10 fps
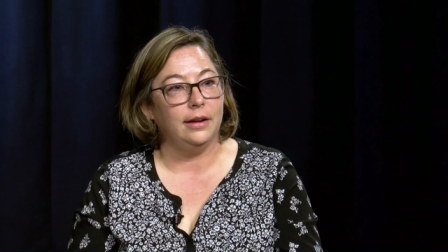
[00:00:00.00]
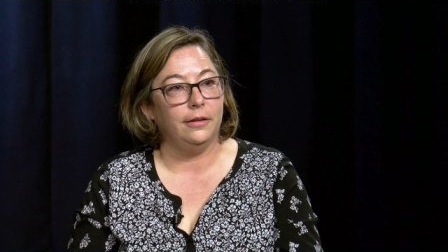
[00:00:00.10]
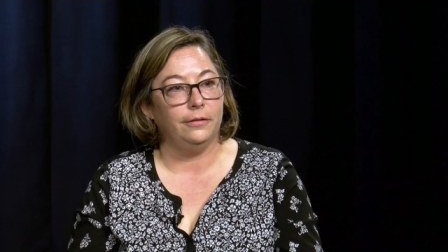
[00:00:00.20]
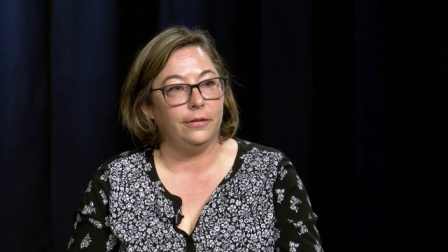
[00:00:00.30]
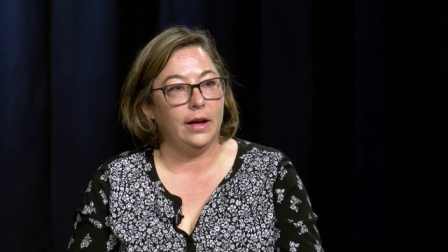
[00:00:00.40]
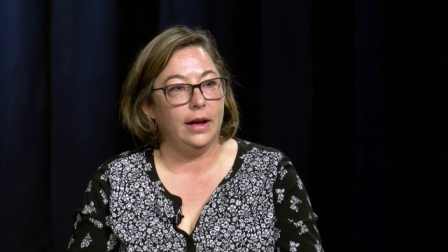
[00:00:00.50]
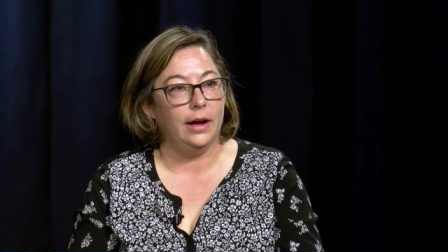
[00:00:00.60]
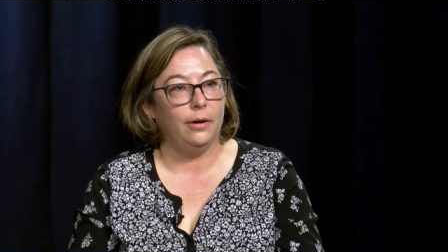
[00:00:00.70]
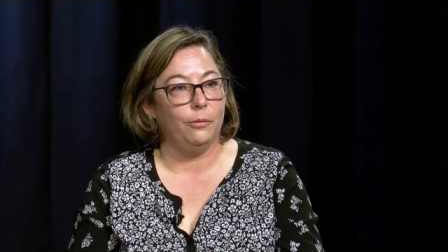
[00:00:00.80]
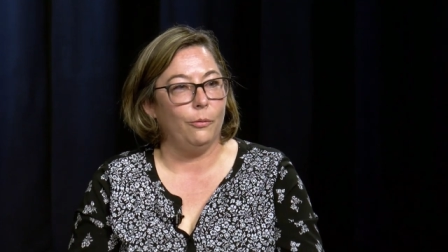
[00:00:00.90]
of
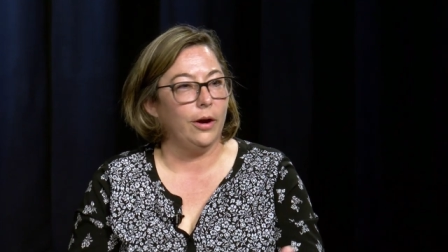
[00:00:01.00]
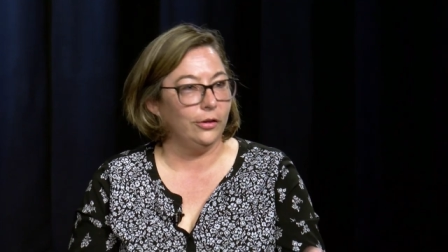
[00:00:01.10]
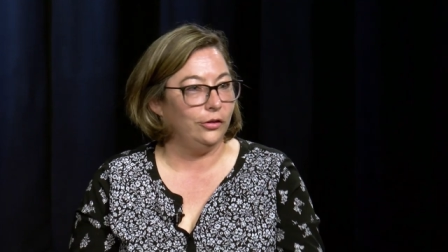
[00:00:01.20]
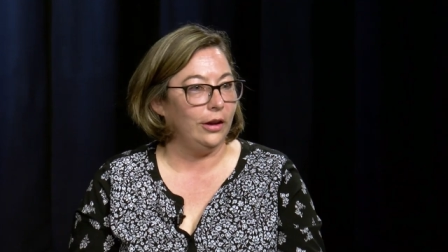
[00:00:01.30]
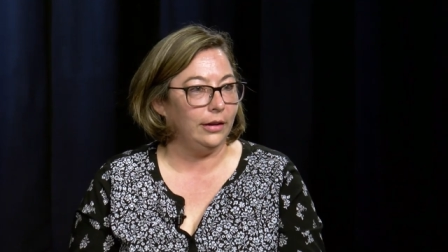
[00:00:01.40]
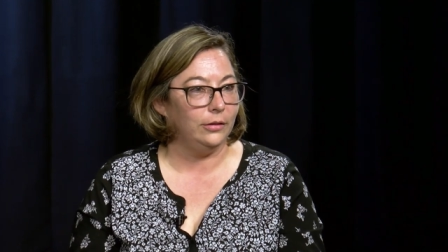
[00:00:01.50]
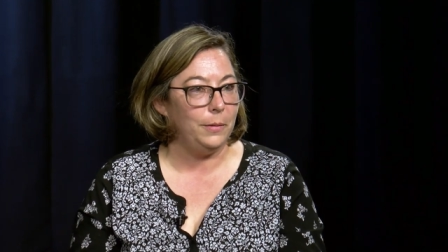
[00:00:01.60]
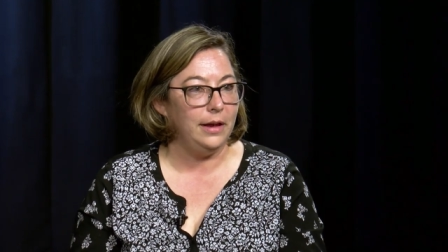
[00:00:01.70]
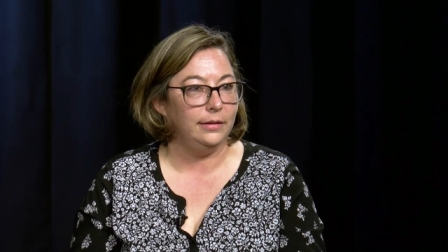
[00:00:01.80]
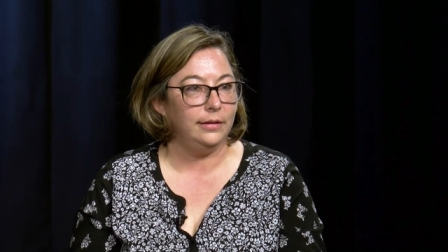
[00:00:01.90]
uh, where Jig's
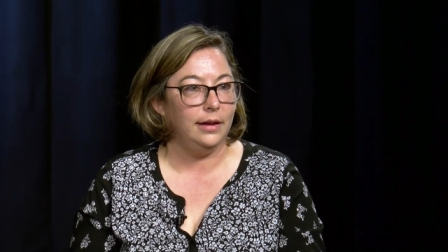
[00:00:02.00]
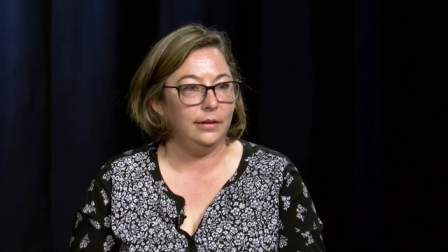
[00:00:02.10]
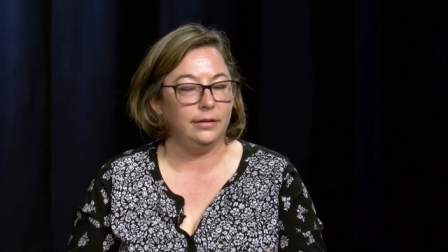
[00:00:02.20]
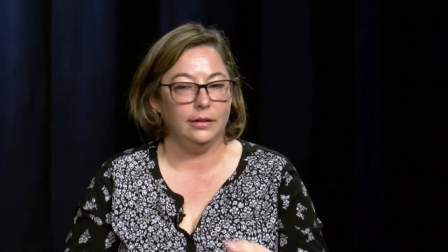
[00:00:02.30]
piece is.